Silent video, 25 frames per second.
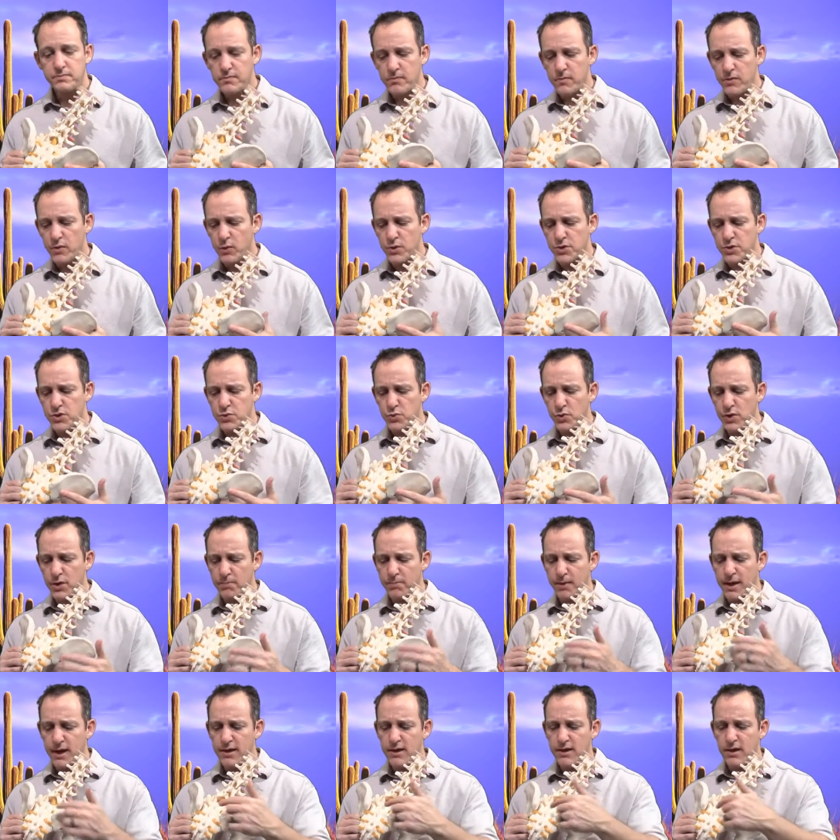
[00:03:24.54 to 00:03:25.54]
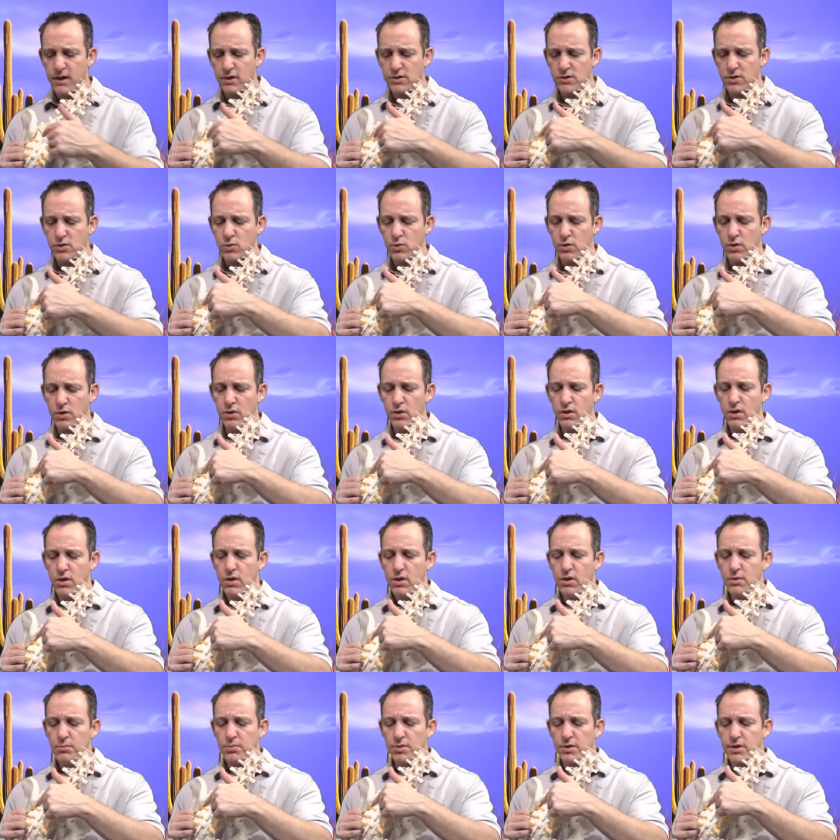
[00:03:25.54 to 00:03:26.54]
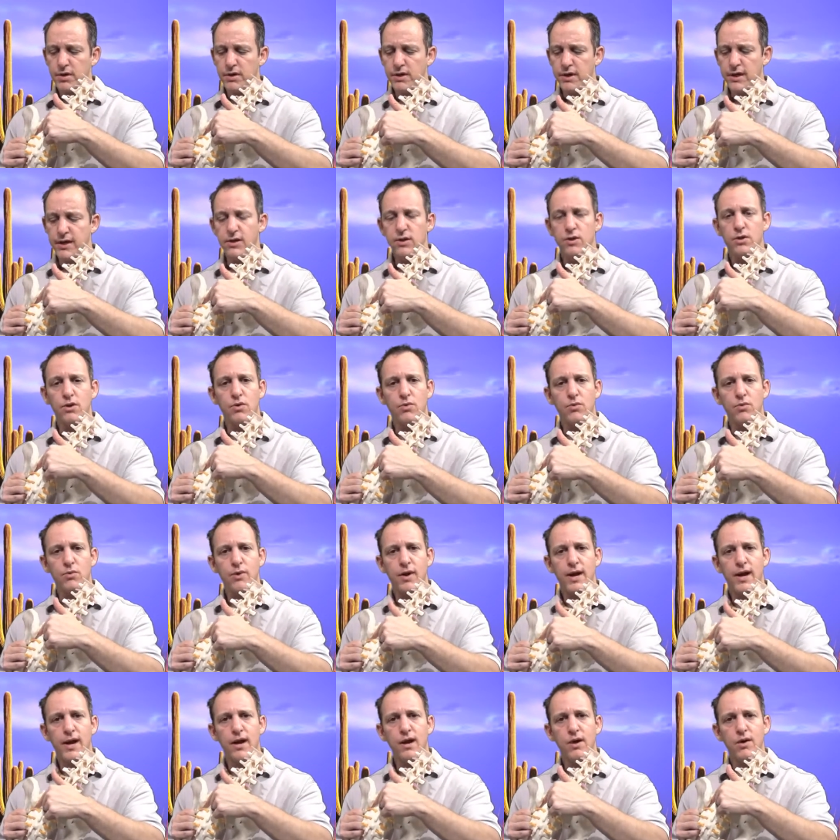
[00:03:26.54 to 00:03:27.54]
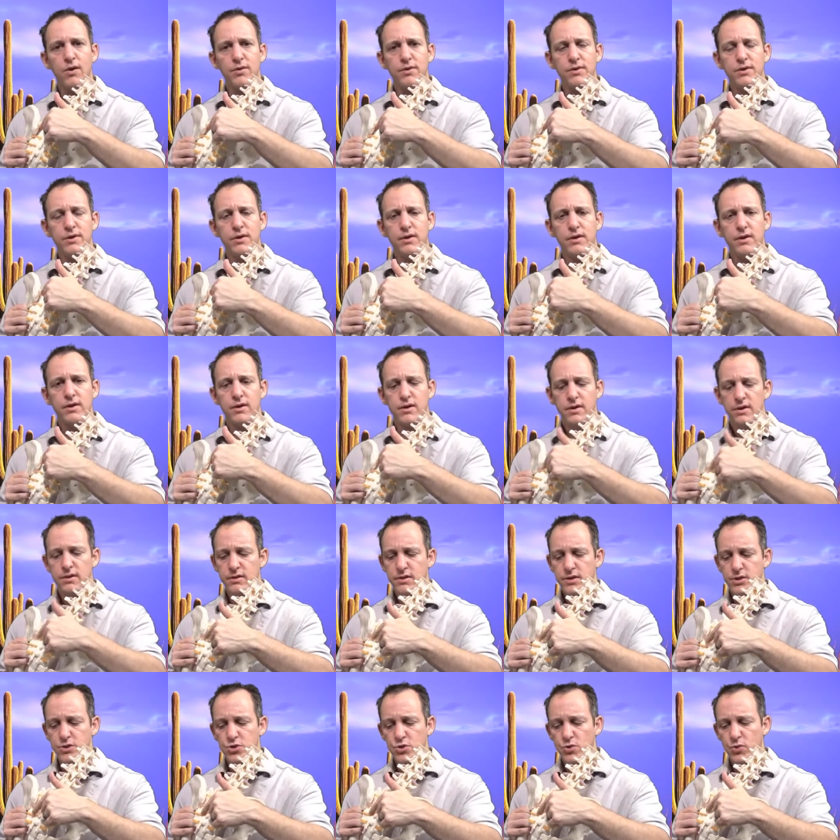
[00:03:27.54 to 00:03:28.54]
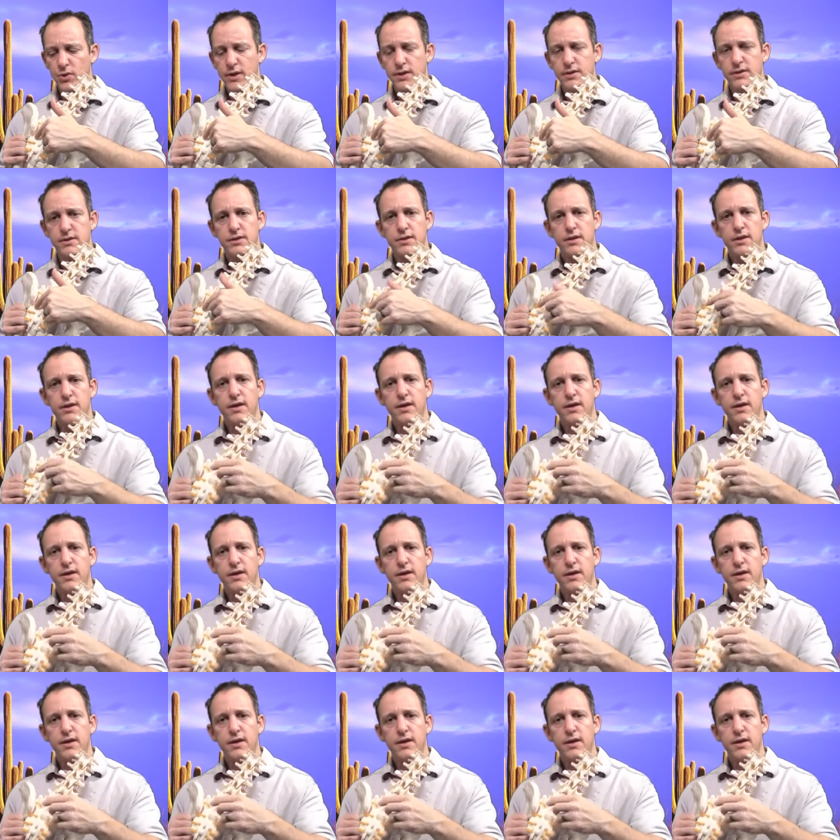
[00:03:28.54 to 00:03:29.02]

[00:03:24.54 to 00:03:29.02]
which is when a pain doctor will put a needle around the joint